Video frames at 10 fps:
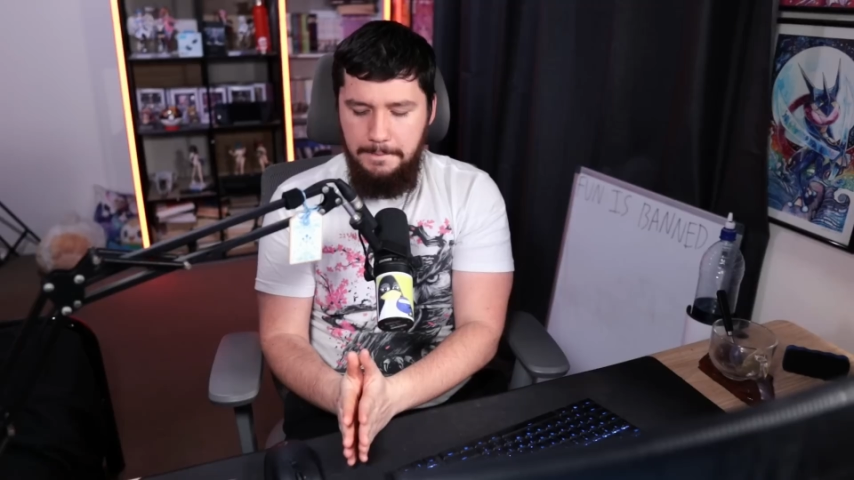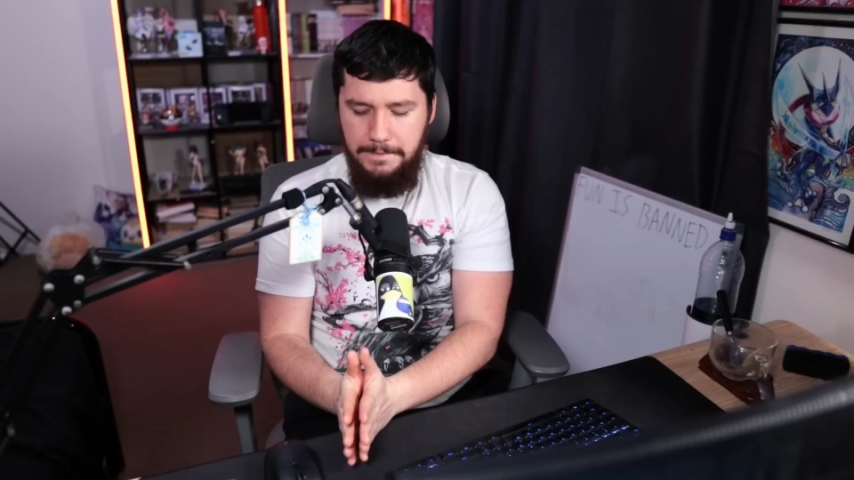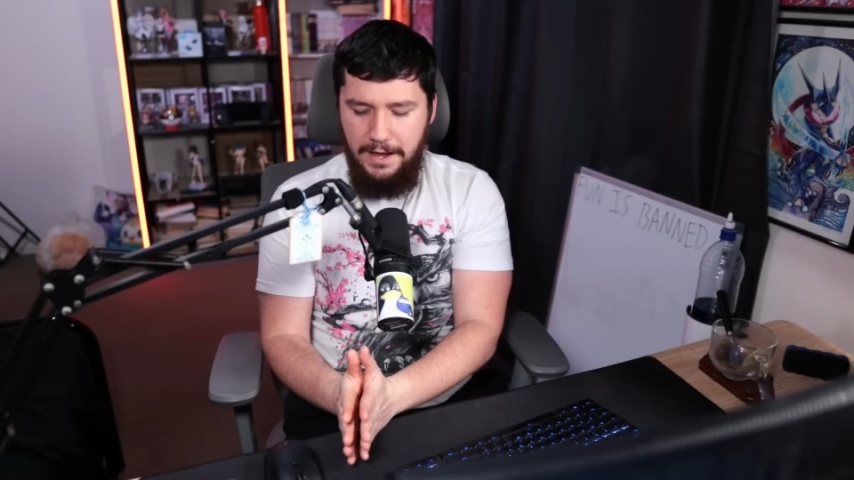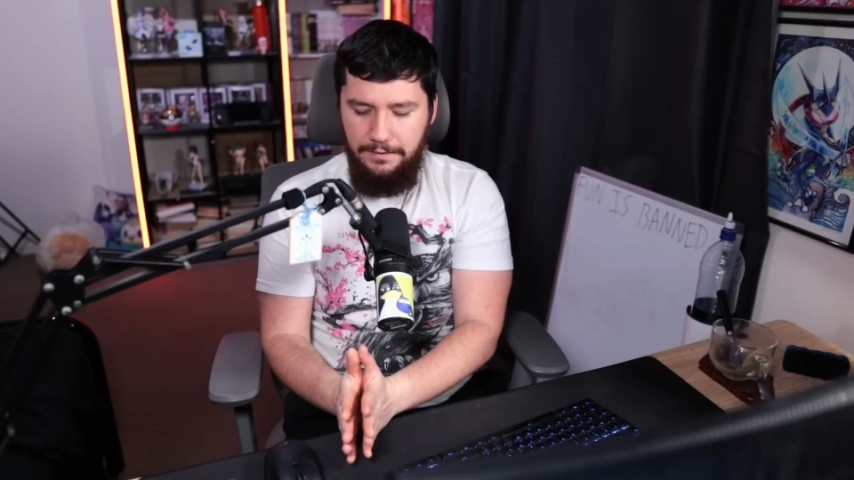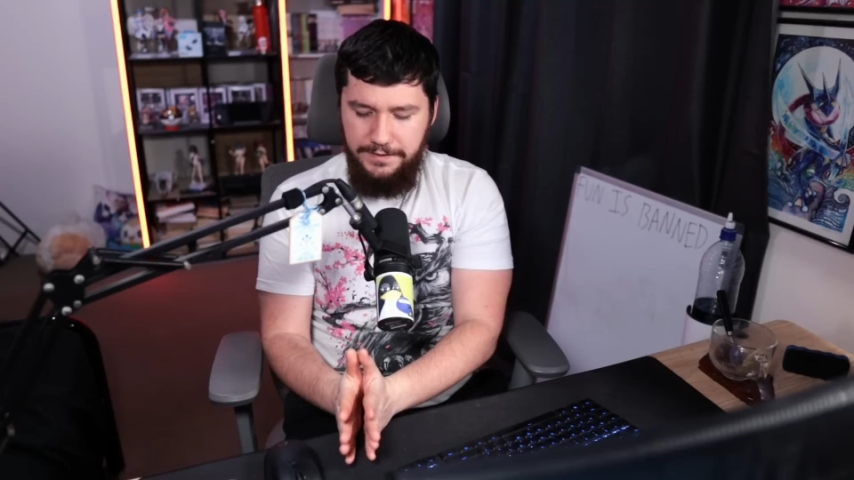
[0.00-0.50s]

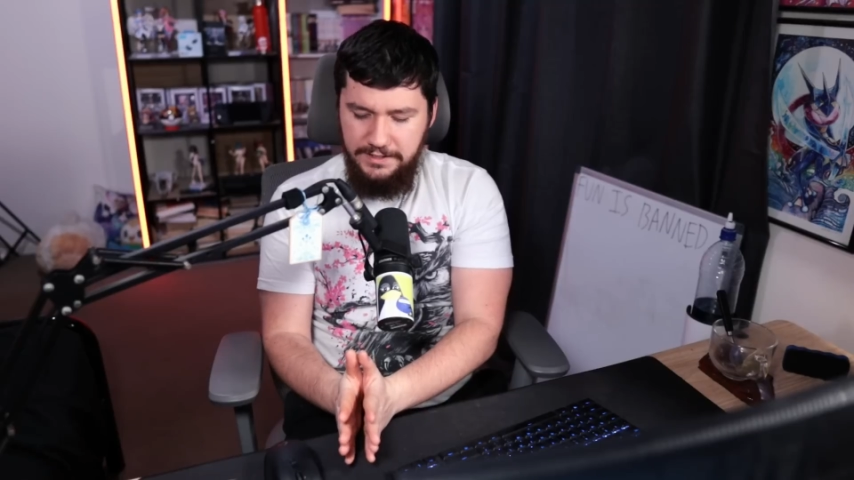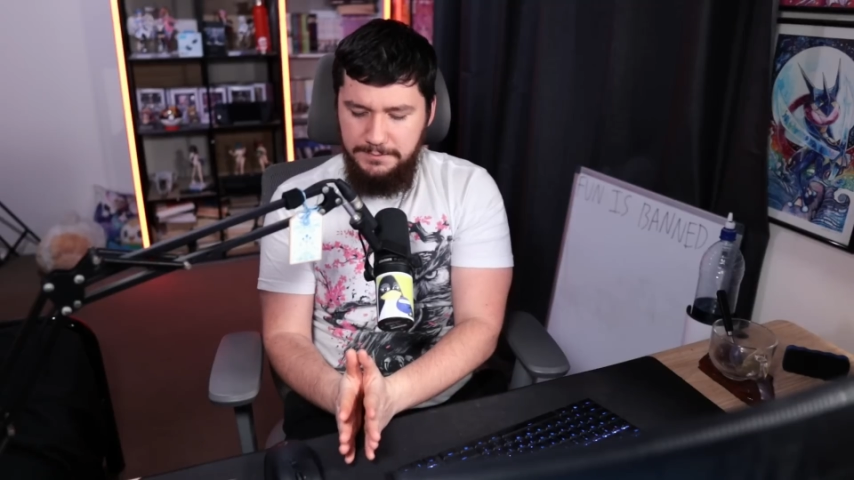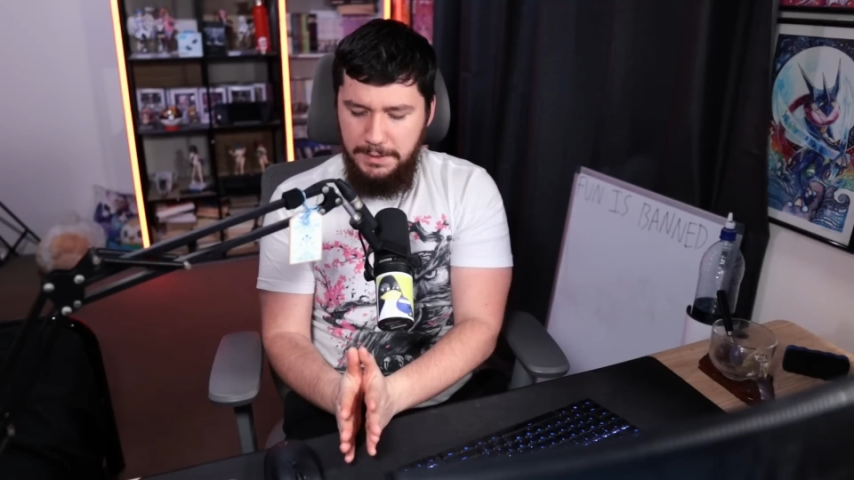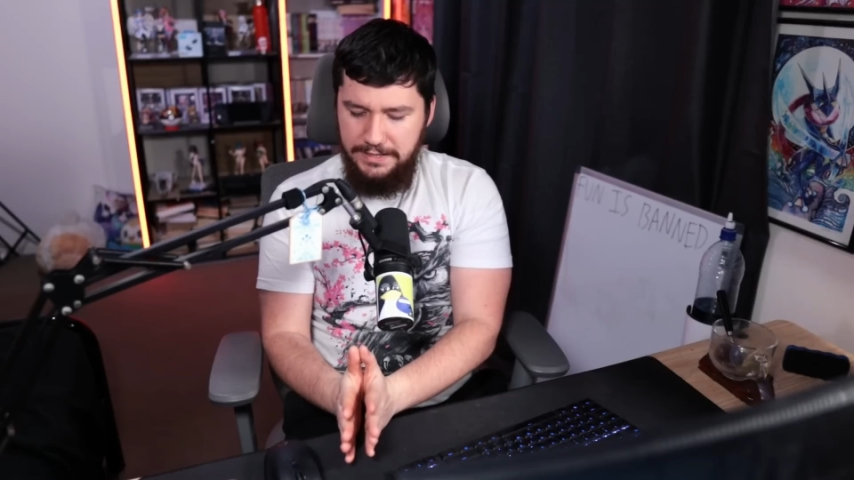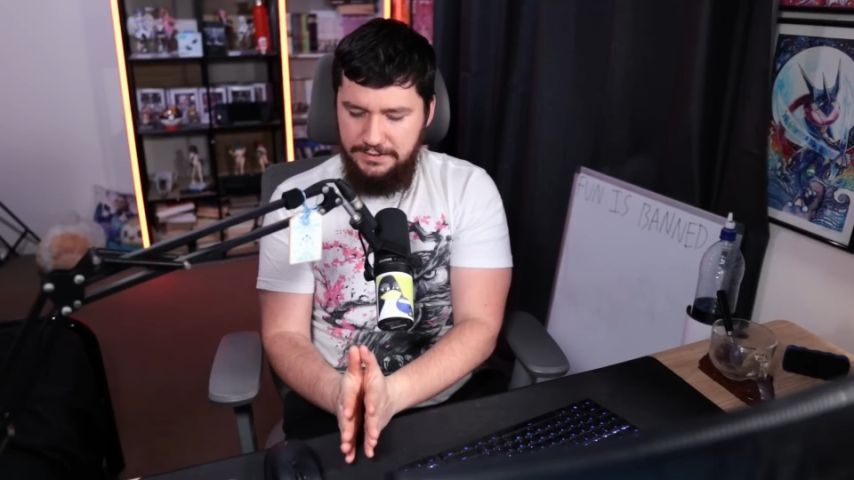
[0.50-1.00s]
Now,
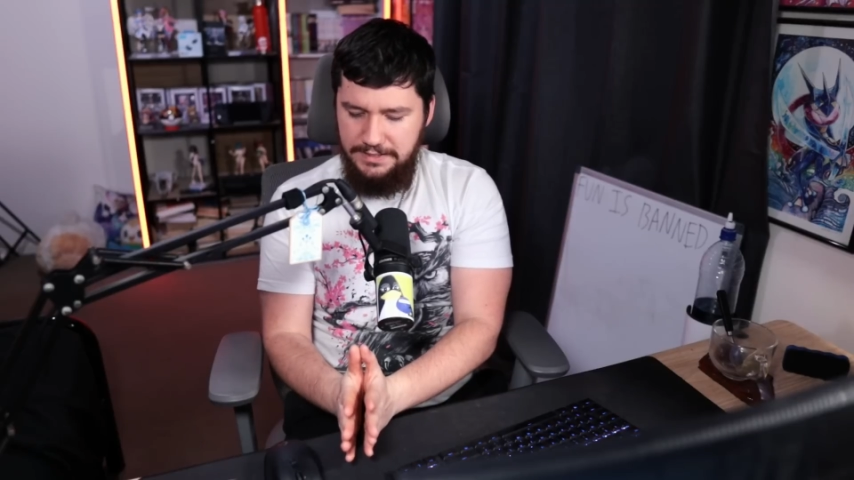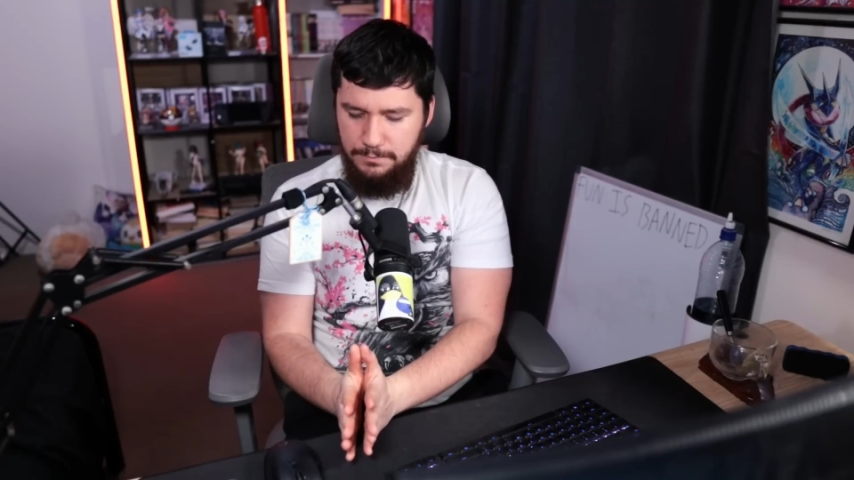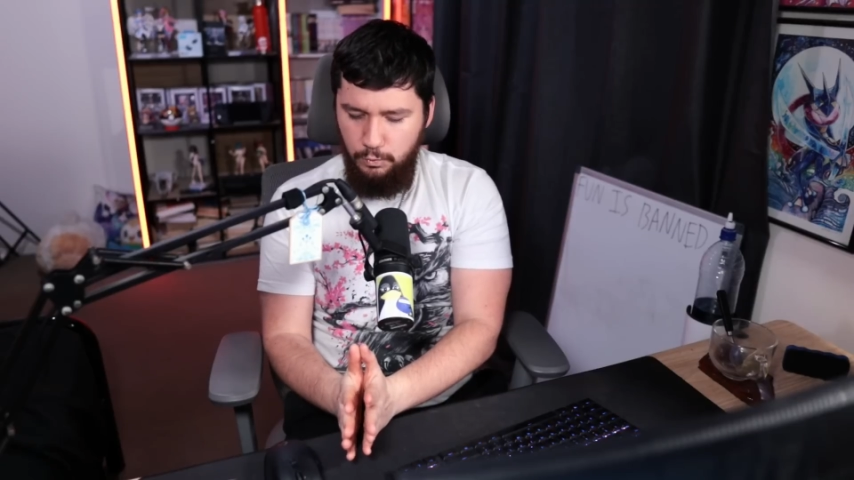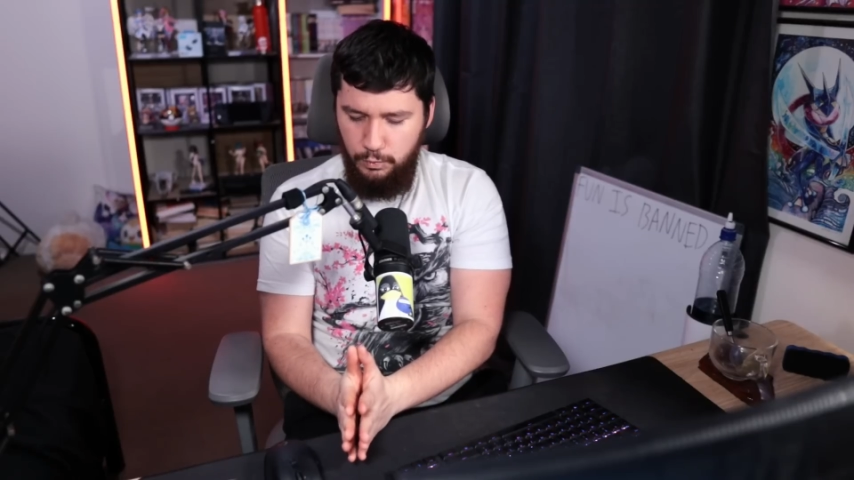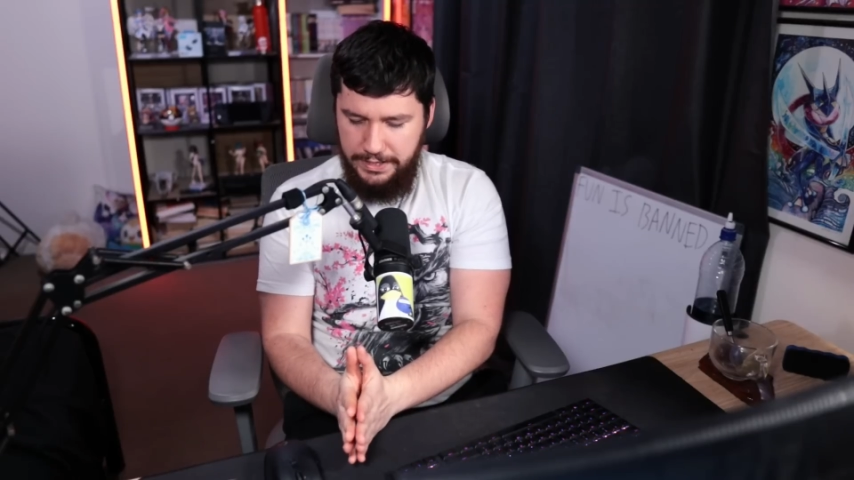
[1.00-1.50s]
this might
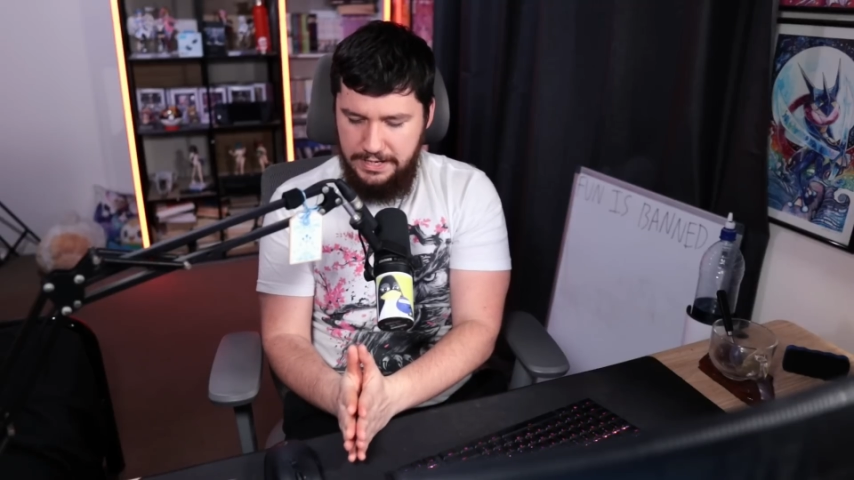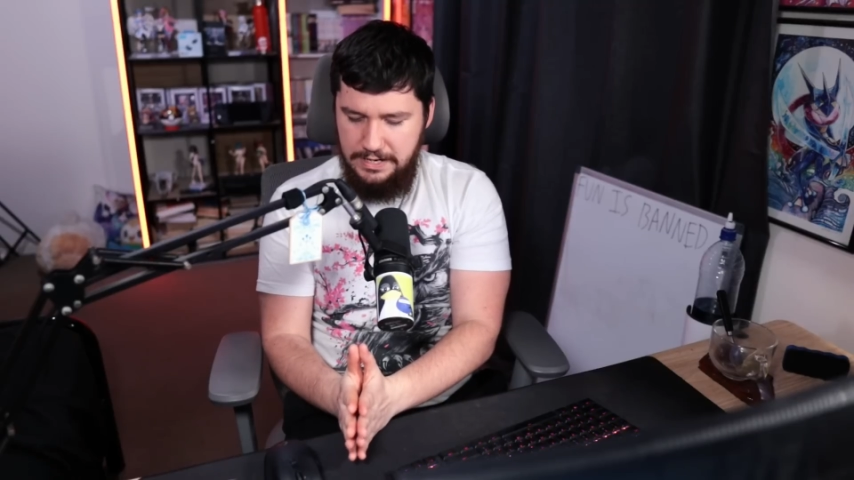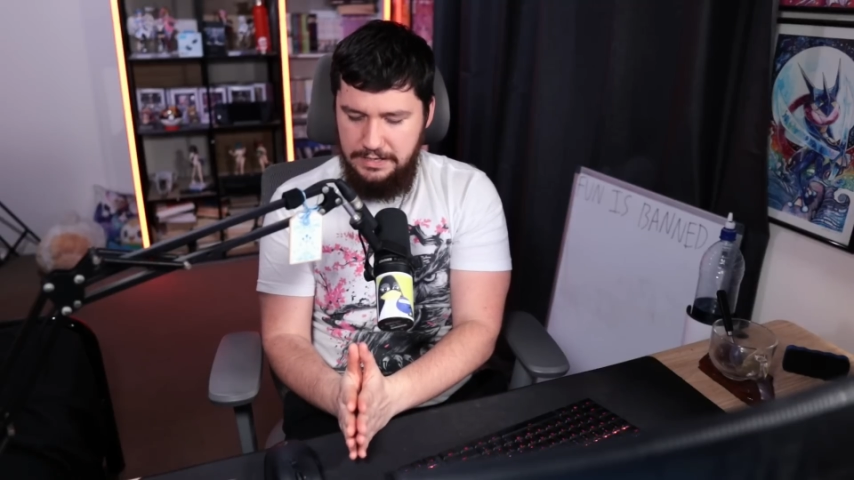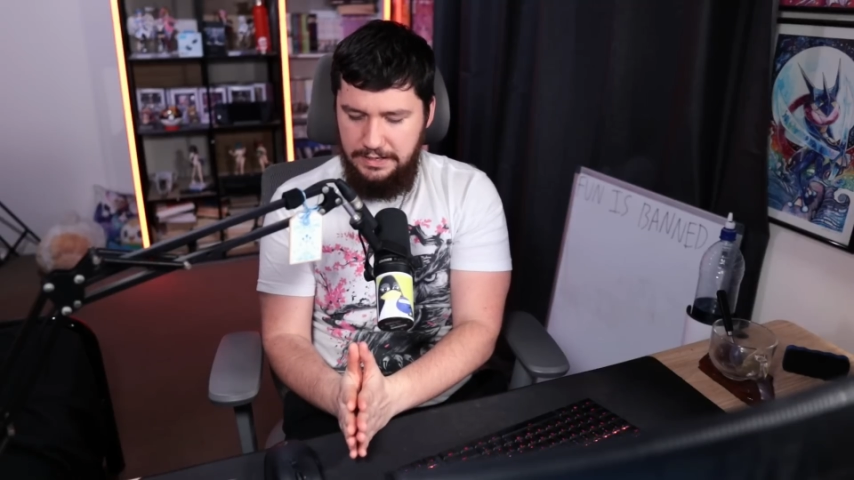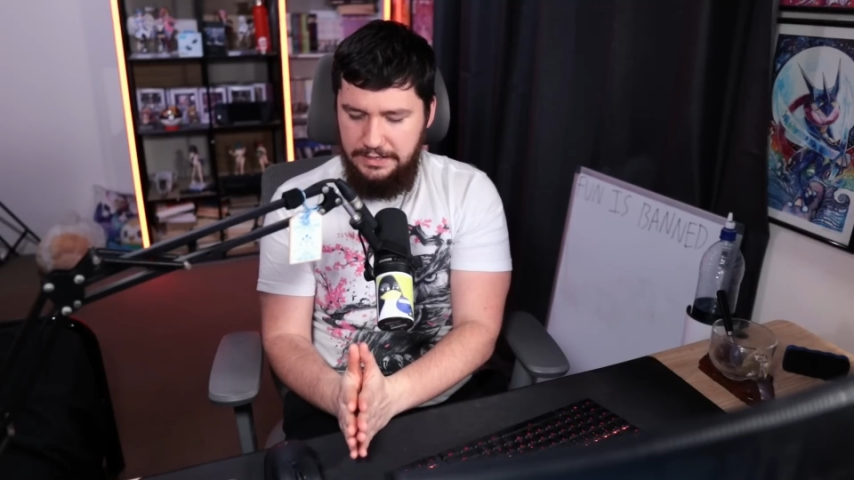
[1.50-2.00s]
seem weird